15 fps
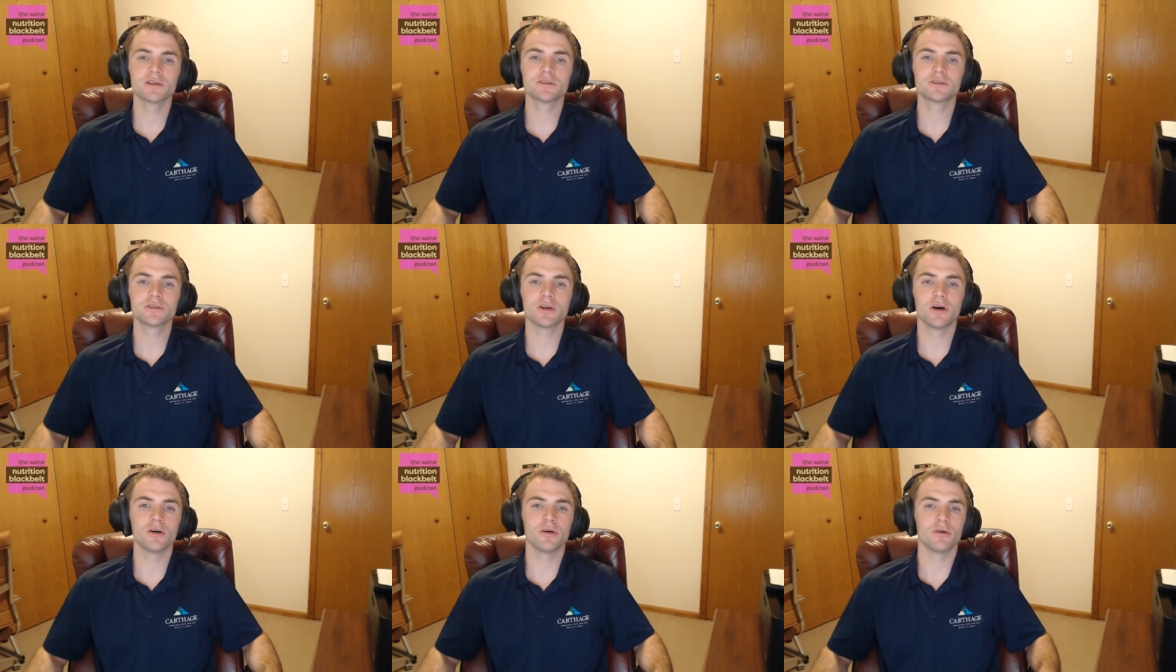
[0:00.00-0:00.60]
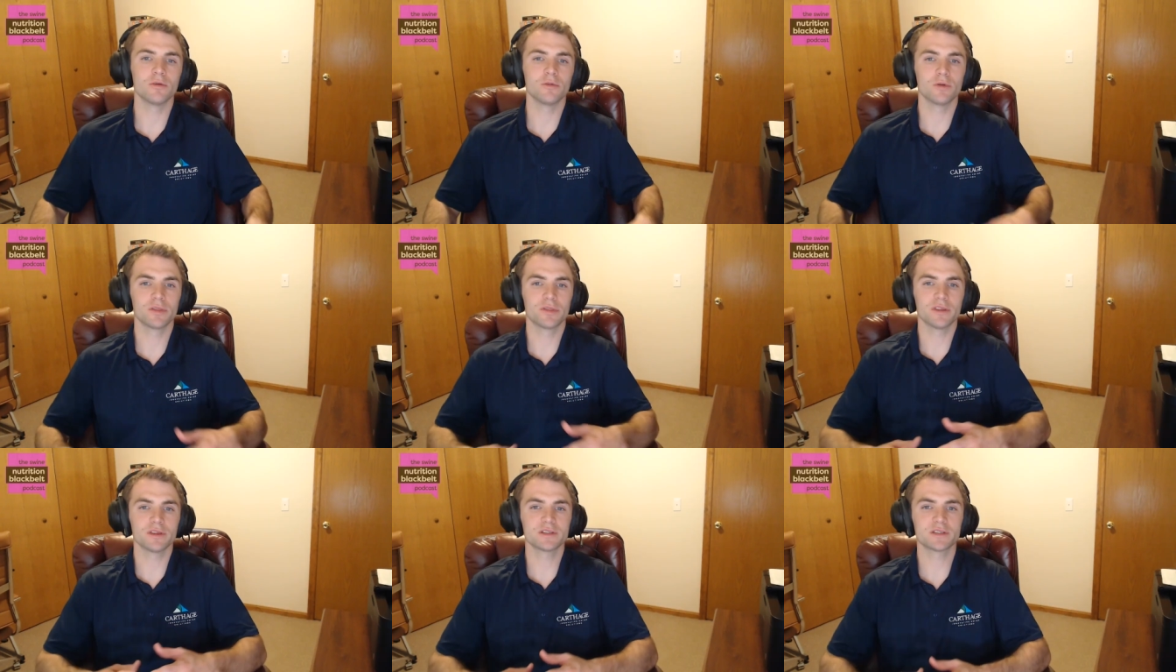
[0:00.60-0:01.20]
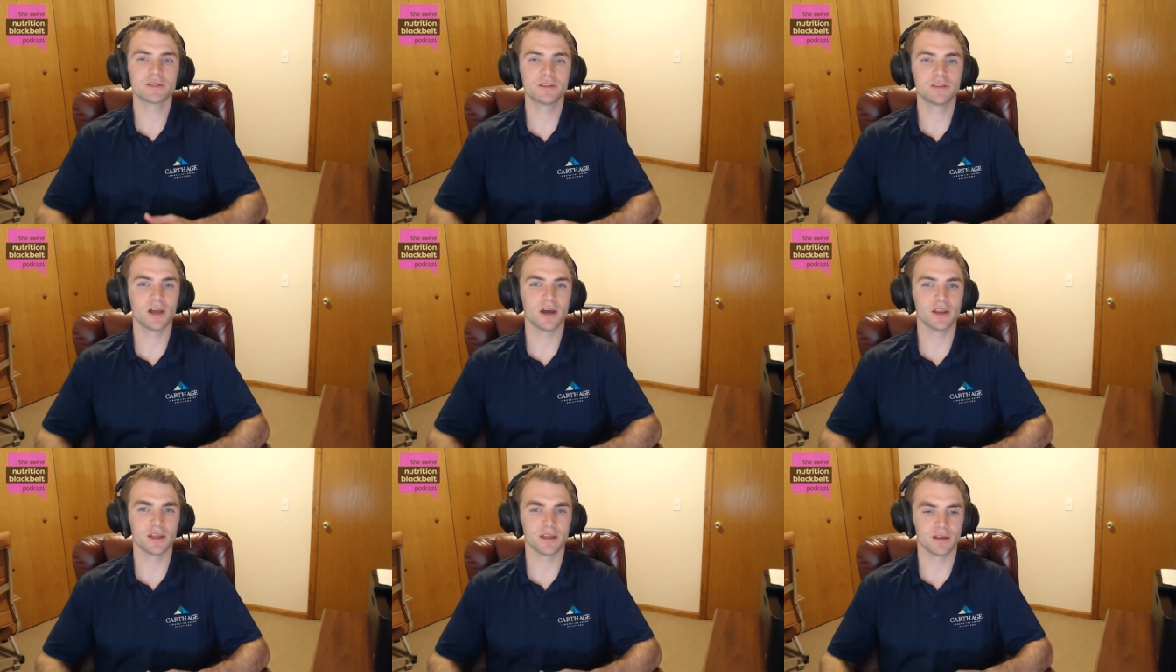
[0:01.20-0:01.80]
So, with this
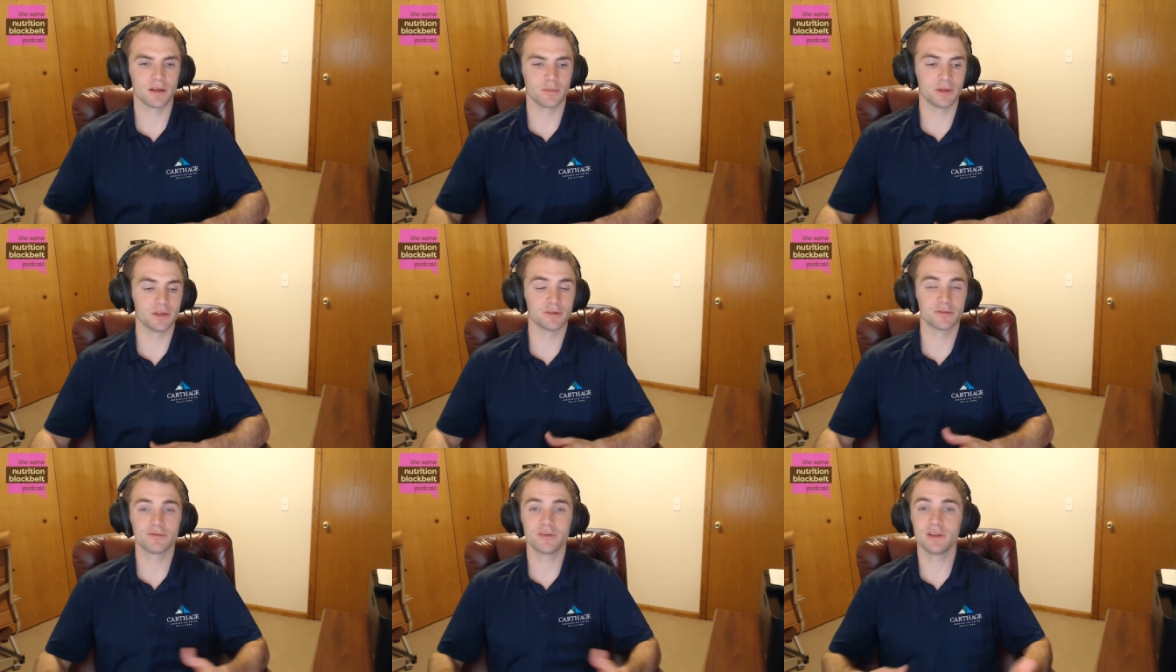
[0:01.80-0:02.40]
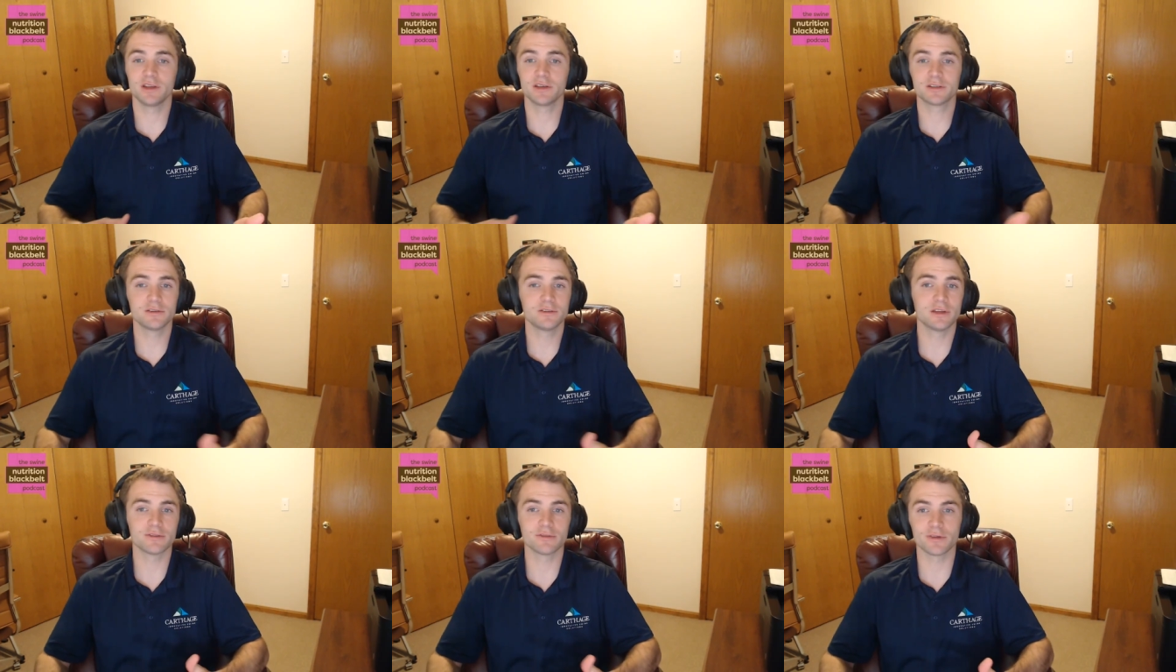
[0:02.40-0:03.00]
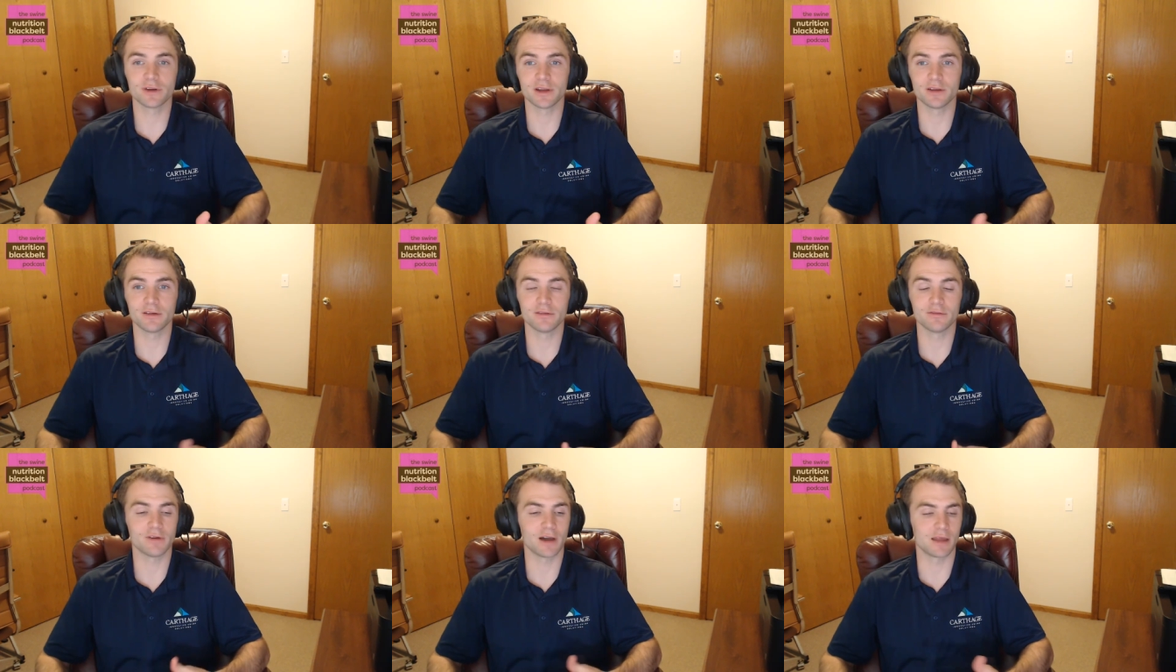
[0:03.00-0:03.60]
study, I mean, you're feeding two different
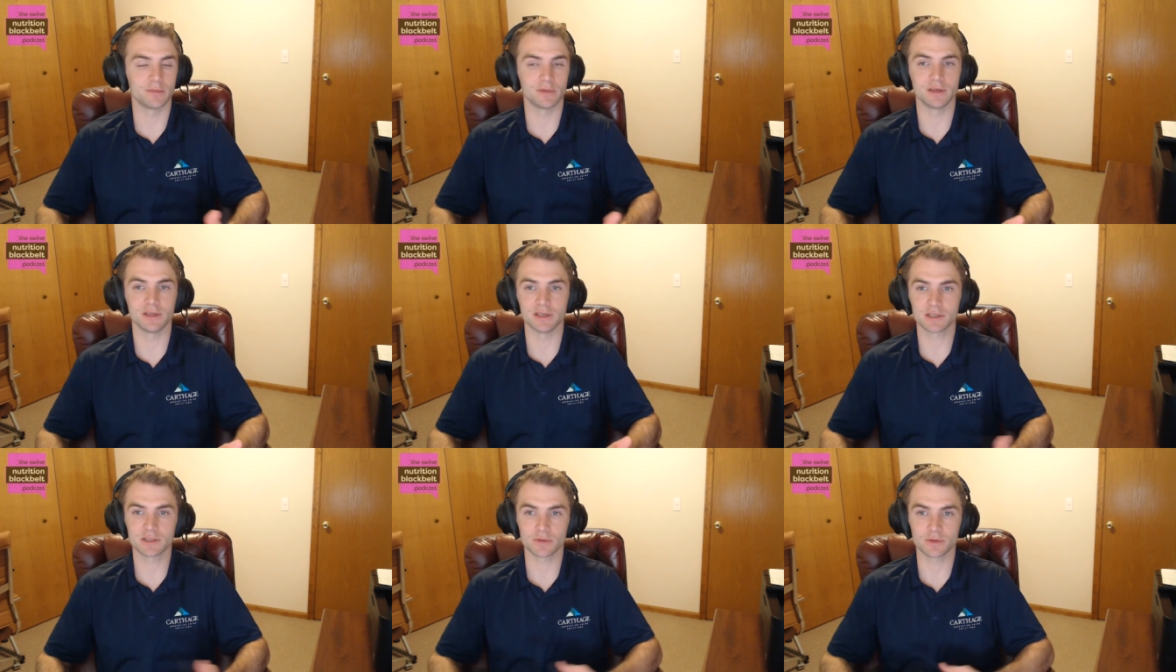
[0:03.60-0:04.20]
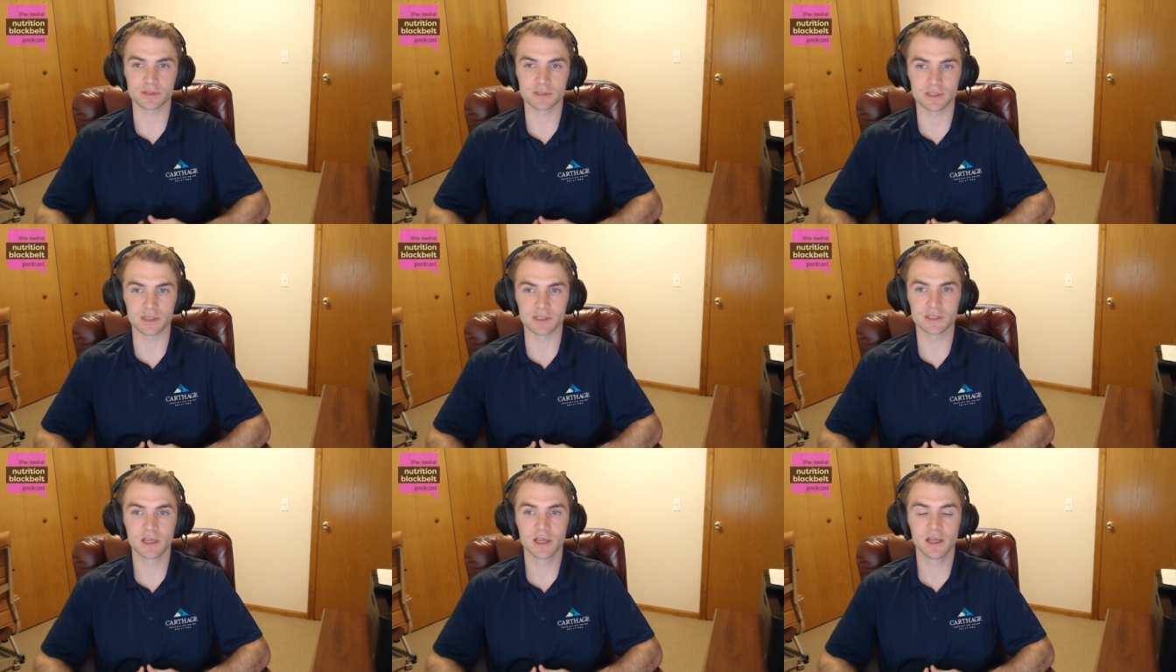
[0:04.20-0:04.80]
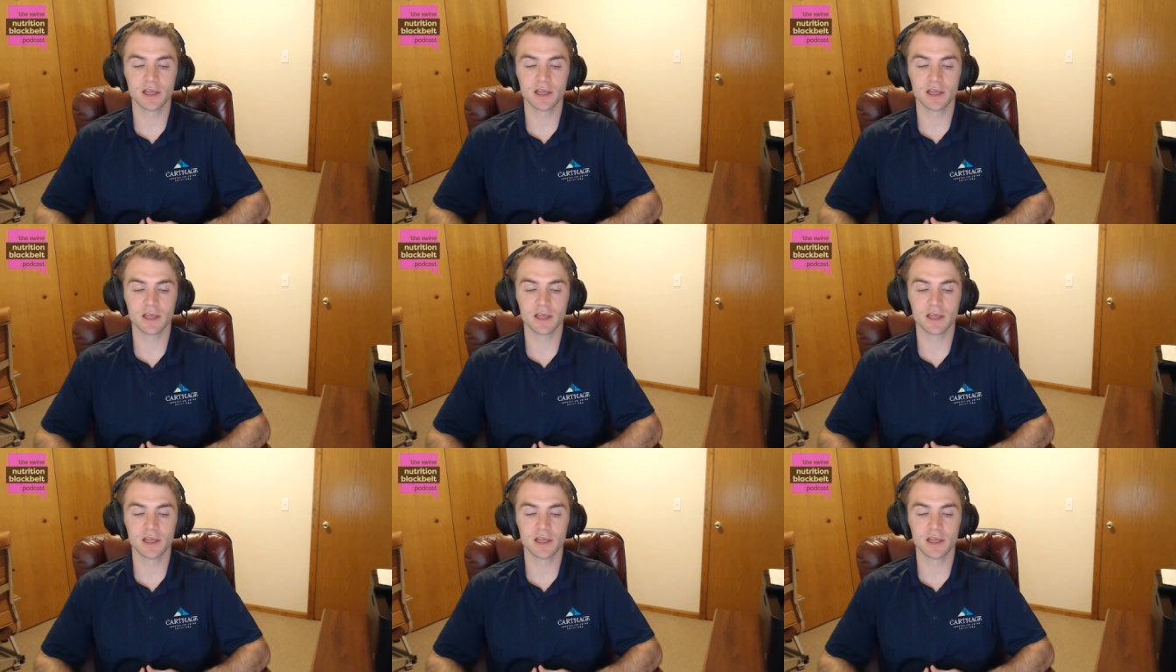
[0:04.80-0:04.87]
vitamin D sources.